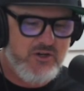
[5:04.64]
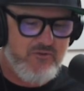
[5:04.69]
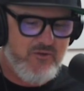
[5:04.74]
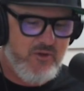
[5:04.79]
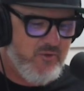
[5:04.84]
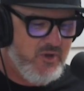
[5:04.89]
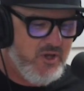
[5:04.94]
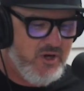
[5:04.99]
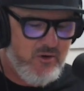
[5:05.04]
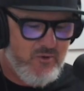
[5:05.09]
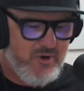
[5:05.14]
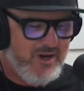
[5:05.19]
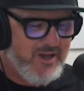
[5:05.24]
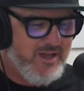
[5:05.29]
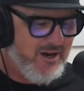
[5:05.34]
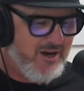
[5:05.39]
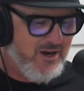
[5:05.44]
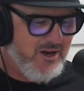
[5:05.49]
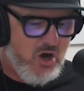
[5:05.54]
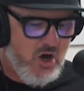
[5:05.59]
of them, you don't want to
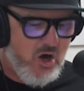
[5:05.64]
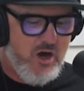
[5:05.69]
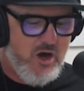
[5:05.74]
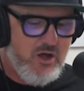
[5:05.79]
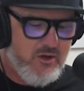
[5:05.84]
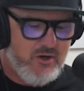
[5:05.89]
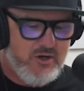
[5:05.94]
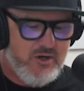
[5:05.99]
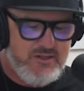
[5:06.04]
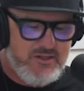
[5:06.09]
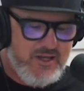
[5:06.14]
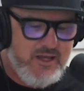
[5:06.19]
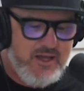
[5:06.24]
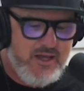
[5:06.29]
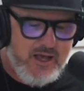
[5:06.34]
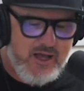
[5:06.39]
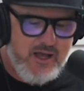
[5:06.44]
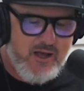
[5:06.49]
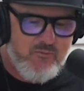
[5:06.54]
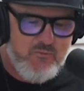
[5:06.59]
get a call or a
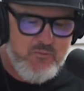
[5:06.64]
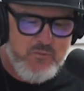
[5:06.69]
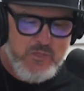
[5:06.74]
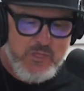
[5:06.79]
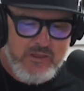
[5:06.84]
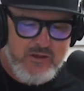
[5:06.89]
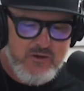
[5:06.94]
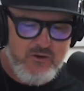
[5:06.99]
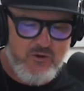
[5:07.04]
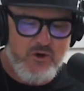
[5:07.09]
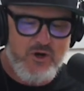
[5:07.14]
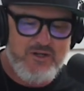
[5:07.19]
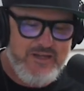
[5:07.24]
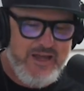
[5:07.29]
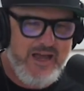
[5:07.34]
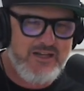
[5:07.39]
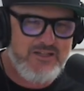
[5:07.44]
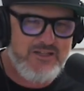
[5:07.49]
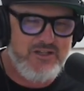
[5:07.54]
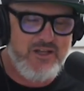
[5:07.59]
DM or a
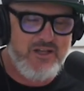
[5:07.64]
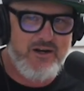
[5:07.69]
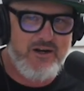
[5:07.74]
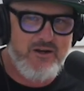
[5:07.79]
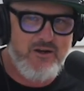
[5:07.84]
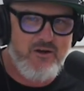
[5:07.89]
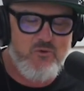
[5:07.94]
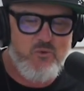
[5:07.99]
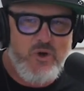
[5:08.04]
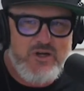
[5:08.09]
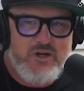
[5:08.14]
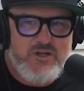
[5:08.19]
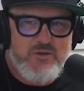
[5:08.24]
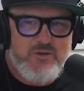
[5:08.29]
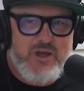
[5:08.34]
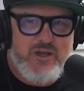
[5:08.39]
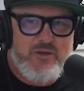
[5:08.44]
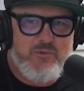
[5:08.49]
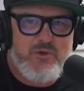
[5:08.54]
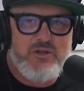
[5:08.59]
text later going, why'd you
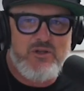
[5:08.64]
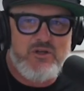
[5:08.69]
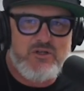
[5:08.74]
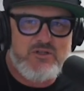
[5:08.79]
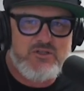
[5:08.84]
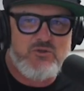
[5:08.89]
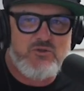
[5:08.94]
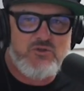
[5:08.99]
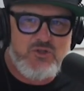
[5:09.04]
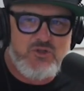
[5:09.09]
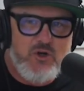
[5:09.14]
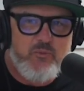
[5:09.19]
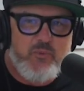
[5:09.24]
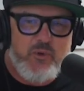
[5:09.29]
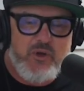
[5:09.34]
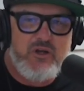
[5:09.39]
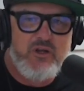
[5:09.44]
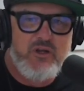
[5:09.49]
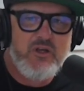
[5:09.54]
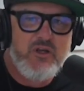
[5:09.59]
make me look so
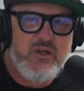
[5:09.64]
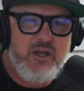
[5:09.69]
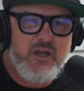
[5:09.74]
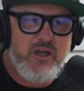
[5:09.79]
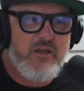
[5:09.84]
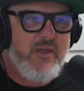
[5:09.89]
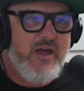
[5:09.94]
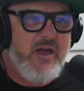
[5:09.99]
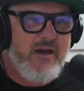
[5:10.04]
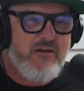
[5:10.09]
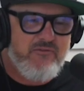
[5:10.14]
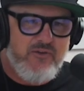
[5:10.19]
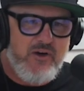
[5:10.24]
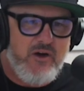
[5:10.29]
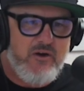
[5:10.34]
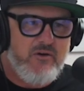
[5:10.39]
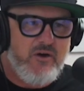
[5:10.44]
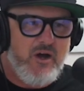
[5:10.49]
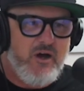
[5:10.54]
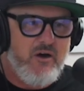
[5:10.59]
stupid in that
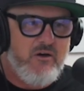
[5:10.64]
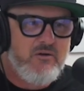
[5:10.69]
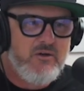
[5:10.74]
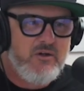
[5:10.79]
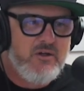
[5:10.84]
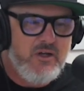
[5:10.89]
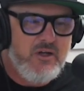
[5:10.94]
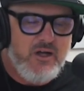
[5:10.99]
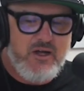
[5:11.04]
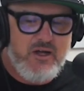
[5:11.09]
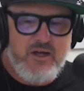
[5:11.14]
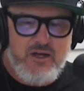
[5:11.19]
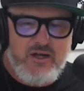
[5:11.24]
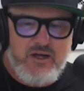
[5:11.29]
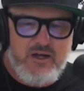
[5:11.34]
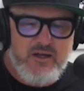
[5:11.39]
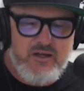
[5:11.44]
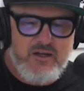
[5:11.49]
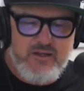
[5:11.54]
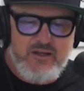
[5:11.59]
photo?
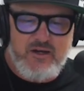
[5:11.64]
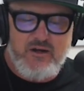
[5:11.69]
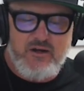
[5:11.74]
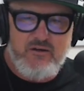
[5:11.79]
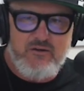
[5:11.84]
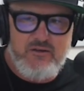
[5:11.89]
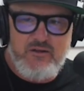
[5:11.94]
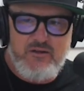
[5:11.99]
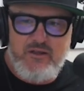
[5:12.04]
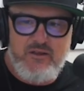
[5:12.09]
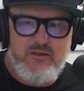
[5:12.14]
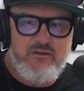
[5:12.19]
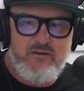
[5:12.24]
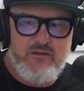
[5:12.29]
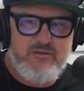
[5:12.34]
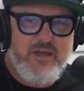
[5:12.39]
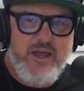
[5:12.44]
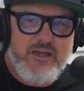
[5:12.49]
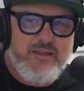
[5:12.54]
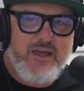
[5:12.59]
You know, and
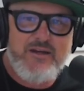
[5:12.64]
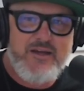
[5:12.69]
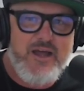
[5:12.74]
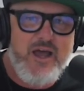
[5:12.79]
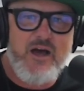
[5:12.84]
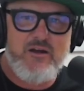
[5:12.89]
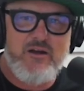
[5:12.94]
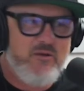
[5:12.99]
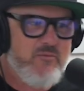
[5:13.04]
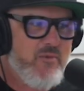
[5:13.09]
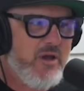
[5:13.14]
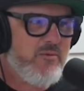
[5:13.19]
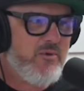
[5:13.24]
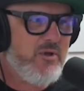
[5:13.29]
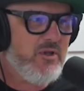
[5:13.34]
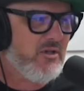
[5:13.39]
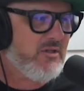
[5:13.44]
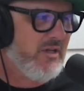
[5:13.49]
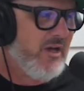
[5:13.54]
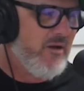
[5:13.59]
take that down. You made
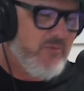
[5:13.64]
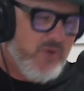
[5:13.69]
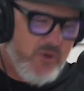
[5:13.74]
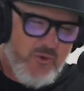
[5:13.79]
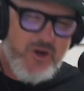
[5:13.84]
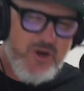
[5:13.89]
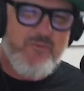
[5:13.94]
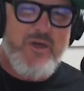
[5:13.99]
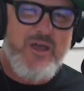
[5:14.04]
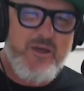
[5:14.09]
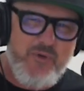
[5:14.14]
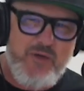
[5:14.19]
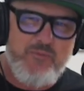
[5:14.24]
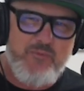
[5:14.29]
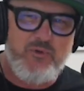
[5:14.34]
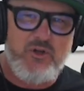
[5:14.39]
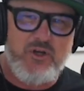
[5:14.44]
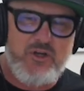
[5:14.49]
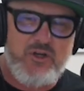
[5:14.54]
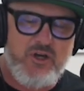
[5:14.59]
me look dumb. You want to make
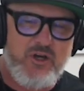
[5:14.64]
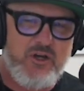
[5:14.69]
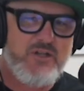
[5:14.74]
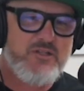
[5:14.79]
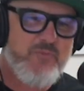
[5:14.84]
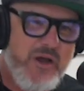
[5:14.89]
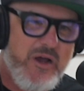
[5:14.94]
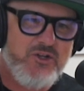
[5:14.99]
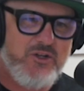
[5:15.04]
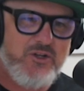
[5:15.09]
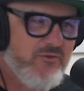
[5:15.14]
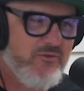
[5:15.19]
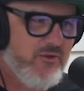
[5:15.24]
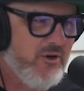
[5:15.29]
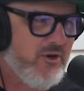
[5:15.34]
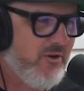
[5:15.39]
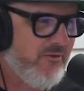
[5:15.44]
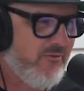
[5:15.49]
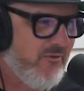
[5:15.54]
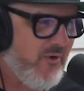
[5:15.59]
people look good, especially if
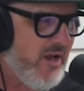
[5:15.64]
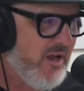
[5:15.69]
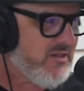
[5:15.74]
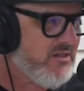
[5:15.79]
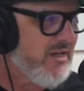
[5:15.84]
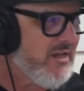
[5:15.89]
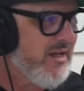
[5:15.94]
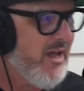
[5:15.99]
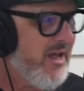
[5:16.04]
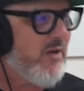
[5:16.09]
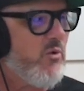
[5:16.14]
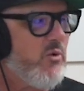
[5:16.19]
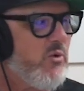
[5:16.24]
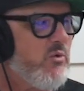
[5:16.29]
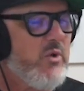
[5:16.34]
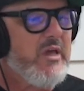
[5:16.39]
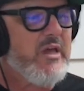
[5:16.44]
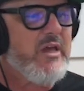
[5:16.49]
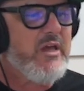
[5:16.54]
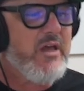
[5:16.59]
they're your friends. And when
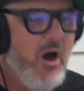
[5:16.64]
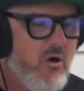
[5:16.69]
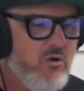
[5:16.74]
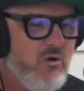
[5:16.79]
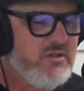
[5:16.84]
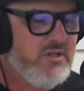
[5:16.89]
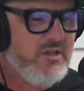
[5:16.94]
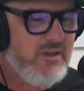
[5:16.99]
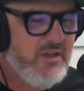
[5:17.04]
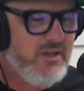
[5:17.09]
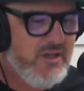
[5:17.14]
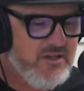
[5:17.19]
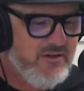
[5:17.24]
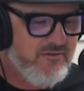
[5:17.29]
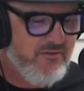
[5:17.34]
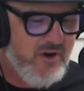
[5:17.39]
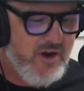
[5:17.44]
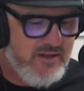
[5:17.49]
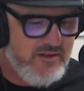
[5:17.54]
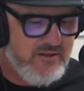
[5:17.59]
we go to these
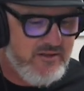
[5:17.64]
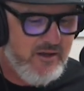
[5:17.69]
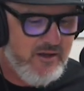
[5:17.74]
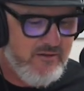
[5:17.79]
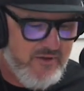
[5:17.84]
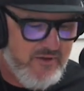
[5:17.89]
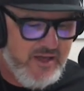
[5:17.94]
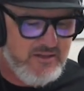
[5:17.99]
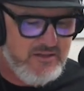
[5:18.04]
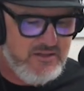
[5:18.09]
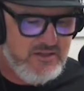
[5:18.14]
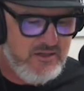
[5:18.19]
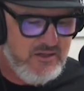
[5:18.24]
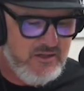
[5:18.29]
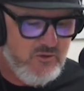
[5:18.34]
events,